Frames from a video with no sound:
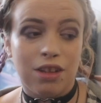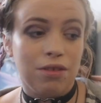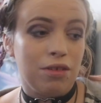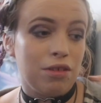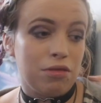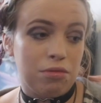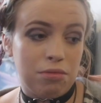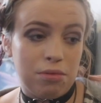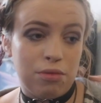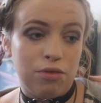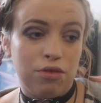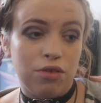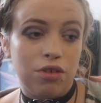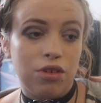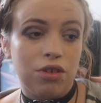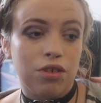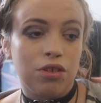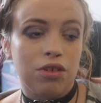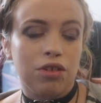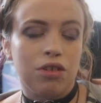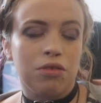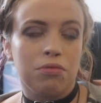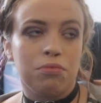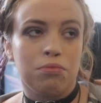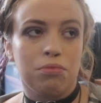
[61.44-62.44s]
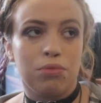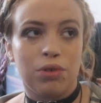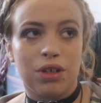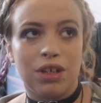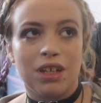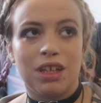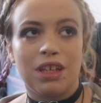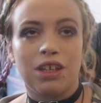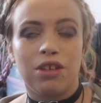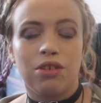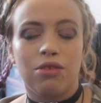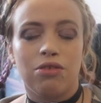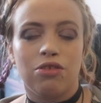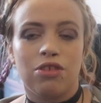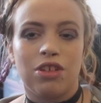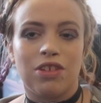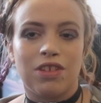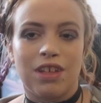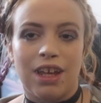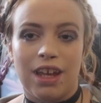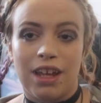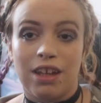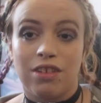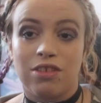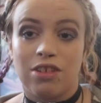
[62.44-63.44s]
don't get me wrong, but it usually
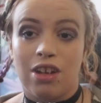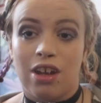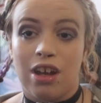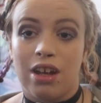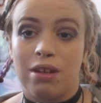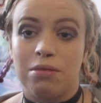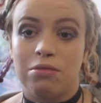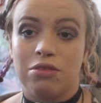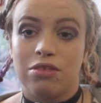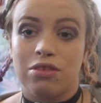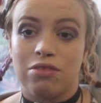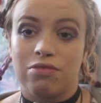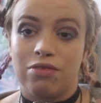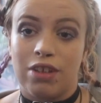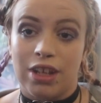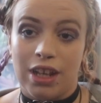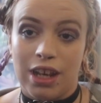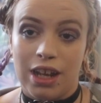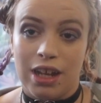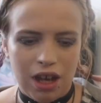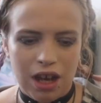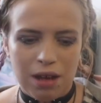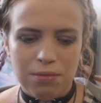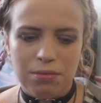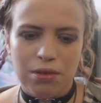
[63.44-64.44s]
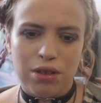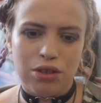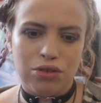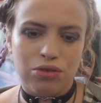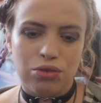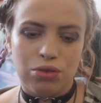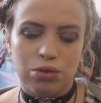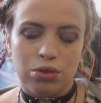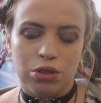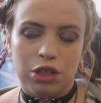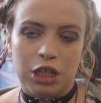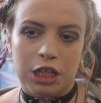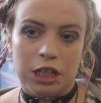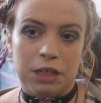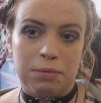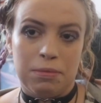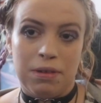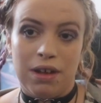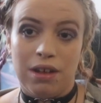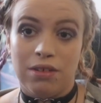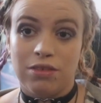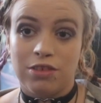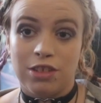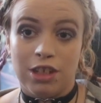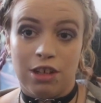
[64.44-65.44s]
takes time to relapse. I'm not talking
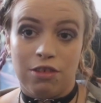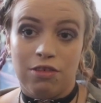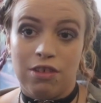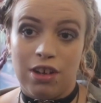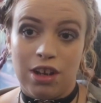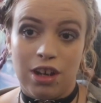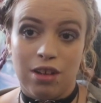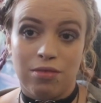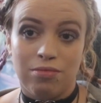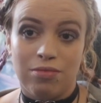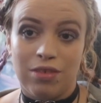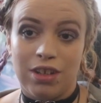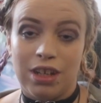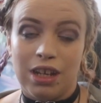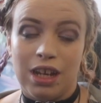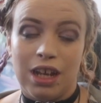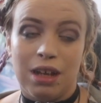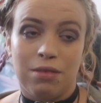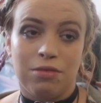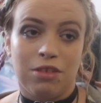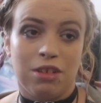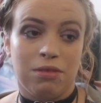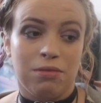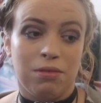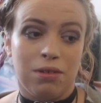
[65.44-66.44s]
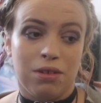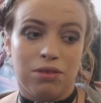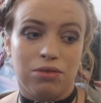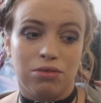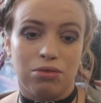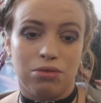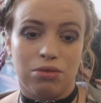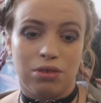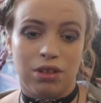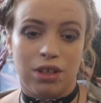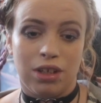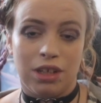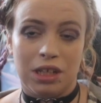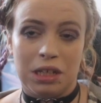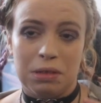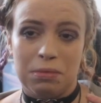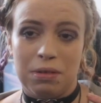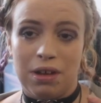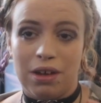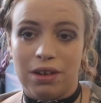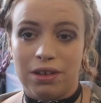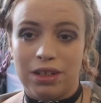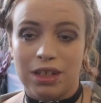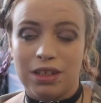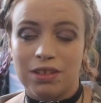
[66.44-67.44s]
about self-harm relapse, I'm not talking
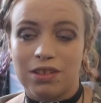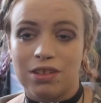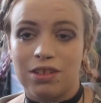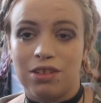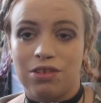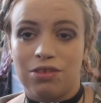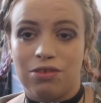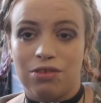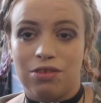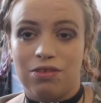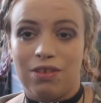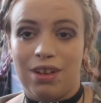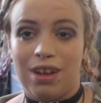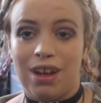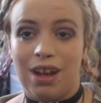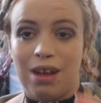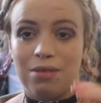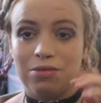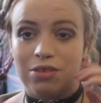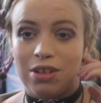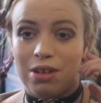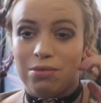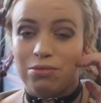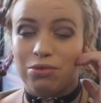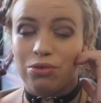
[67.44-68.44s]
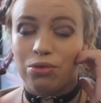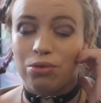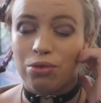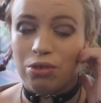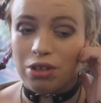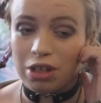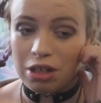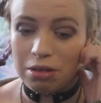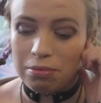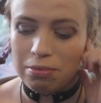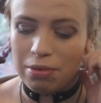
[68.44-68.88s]
about eating disorder relapse, I'm talking